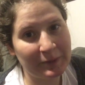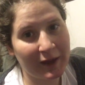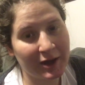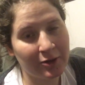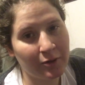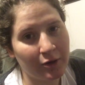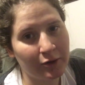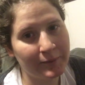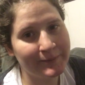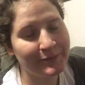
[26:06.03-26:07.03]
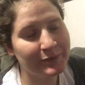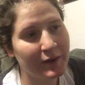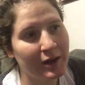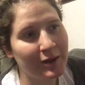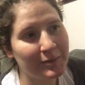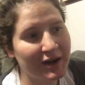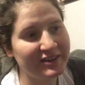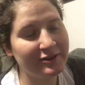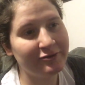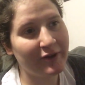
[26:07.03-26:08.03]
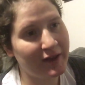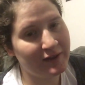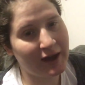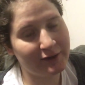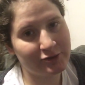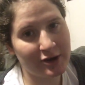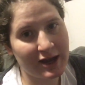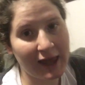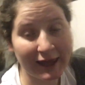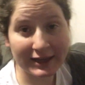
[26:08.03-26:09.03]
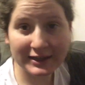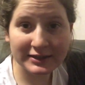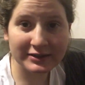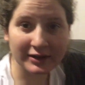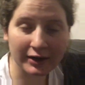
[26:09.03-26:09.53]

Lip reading: I go home. But I did find that after I ate